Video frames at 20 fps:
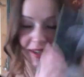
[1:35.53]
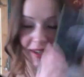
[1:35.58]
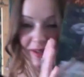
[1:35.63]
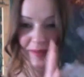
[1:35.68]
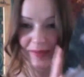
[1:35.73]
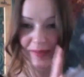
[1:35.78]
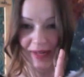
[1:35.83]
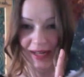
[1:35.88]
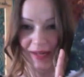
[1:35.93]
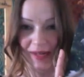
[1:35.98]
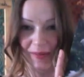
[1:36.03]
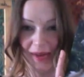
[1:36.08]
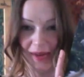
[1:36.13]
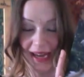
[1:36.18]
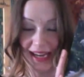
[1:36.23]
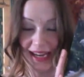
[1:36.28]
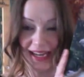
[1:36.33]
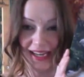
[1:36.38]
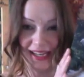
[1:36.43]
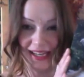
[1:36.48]
But
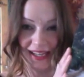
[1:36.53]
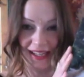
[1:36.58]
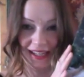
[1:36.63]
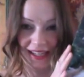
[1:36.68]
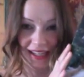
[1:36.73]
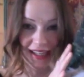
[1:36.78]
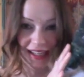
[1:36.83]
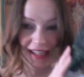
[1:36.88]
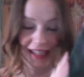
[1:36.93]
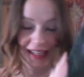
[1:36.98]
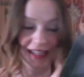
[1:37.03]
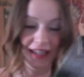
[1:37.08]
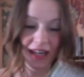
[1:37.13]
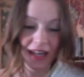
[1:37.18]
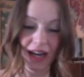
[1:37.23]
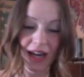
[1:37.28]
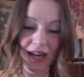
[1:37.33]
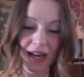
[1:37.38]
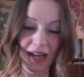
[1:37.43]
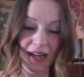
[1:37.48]
anyway,
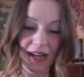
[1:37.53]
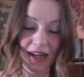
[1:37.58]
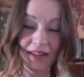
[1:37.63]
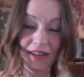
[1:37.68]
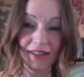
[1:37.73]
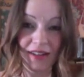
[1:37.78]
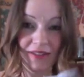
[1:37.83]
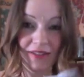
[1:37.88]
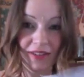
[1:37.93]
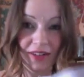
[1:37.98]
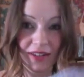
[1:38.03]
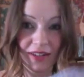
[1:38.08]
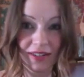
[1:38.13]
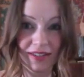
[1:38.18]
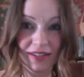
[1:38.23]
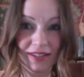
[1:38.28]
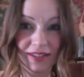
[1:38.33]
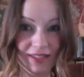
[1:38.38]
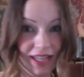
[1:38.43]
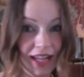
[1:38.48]
11 or
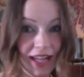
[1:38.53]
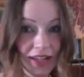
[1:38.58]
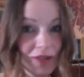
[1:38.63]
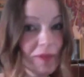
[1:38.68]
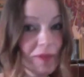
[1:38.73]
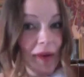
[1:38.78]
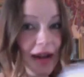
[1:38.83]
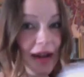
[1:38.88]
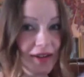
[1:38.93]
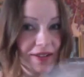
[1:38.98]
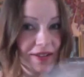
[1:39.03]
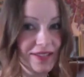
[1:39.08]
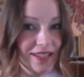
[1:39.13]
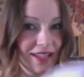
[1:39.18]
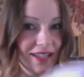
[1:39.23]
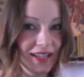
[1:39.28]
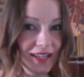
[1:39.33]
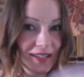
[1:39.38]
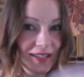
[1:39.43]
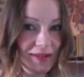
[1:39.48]
10 new patterns in
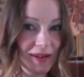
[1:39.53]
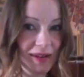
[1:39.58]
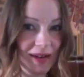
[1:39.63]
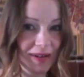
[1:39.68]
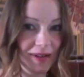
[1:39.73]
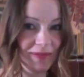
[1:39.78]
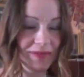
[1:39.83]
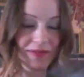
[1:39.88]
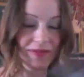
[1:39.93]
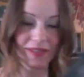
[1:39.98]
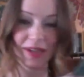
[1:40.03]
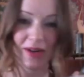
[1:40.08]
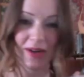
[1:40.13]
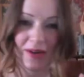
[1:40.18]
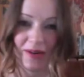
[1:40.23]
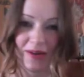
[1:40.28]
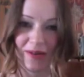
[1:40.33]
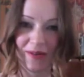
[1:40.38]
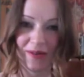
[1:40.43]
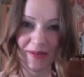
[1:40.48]
it as well.
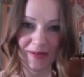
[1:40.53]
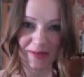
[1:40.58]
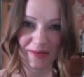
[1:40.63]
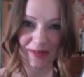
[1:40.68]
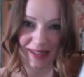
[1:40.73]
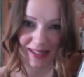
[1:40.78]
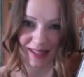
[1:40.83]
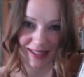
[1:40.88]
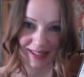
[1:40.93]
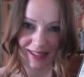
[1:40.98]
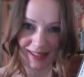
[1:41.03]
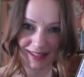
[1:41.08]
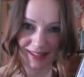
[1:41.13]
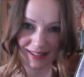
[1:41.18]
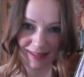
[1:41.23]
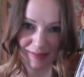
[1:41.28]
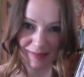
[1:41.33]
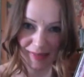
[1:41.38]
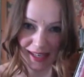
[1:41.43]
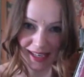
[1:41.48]
So I'm gonna
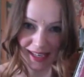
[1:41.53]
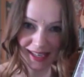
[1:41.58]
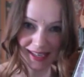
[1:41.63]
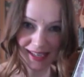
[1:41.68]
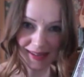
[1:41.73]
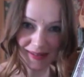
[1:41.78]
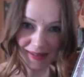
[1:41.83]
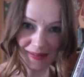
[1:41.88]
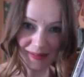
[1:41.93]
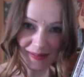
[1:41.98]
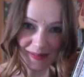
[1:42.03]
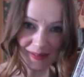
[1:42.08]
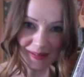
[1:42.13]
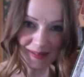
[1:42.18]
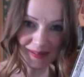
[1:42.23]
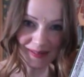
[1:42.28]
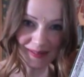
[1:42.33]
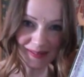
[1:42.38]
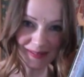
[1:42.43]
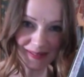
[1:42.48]
peek. Ooh,
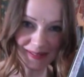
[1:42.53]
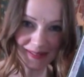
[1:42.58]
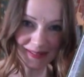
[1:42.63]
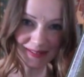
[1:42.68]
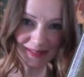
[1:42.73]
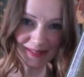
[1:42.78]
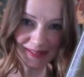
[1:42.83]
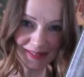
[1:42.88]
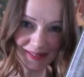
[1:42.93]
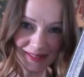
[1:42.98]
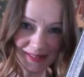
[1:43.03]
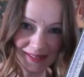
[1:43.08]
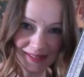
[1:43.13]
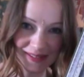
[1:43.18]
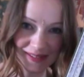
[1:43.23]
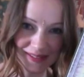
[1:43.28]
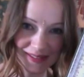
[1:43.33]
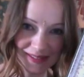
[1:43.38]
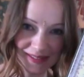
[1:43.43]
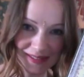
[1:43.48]
doo, doo, doo,
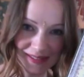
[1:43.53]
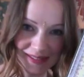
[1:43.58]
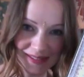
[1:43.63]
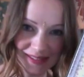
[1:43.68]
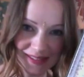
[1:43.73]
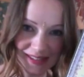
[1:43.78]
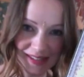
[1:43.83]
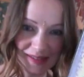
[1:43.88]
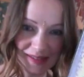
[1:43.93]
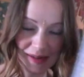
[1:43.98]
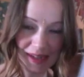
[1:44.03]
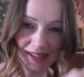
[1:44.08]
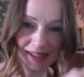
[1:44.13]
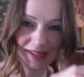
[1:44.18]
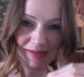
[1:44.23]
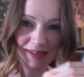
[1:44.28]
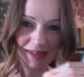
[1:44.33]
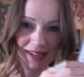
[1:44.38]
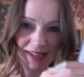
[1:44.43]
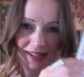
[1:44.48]
doo. It's quite
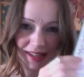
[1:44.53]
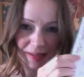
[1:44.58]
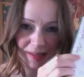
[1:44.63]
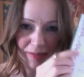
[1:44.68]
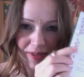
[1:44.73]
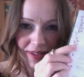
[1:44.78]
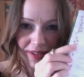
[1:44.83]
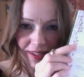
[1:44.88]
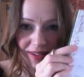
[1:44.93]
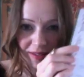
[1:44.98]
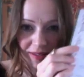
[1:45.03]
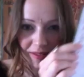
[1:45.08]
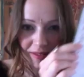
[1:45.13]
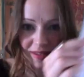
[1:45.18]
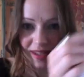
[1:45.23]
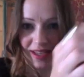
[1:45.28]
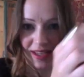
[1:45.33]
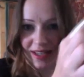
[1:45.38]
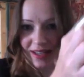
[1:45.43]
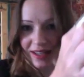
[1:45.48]
sweet. They put little,
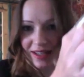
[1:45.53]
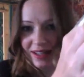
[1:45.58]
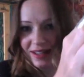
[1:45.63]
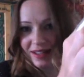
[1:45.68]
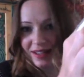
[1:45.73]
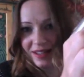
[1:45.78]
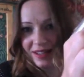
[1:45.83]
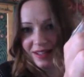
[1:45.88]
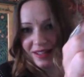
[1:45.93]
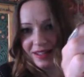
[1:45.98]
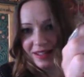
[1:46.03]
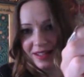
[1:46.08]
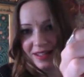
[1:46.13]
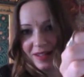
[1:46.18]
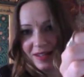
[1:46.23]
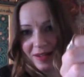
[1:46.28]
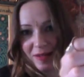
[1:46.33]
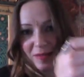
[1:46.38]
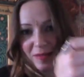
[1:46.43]
like, you know,